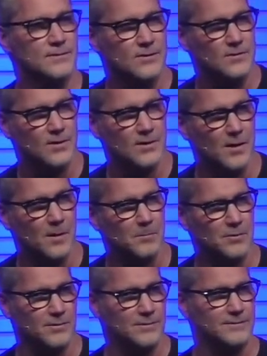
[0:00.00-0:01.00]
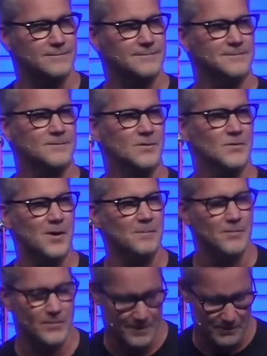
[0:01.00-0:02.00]
who are humble, who
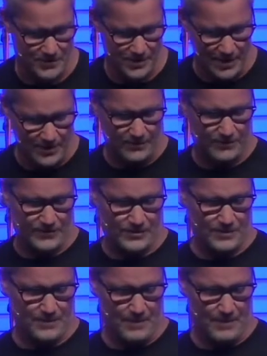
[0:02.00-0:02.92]
humble themselves.